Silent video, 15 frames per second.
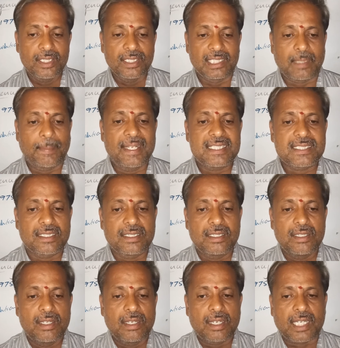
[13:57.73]
It means
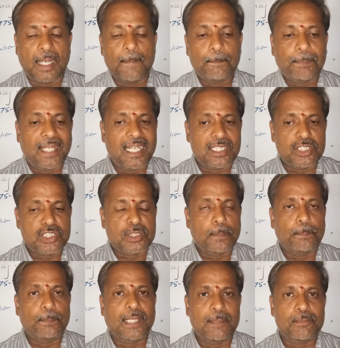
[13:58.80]
compared to
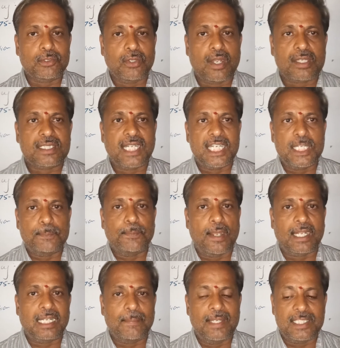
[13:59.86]
Supreme Court and
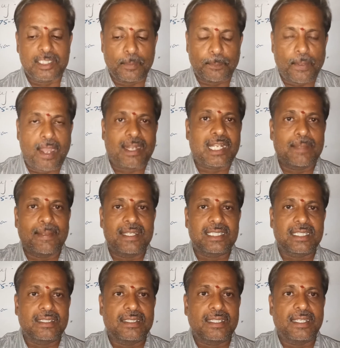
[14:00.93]
Parliament, Parliament
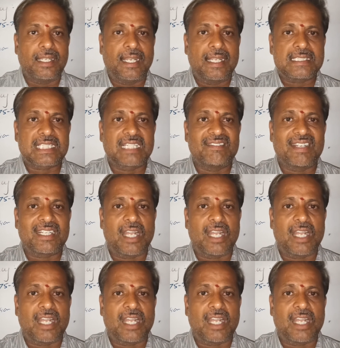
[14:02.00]
is given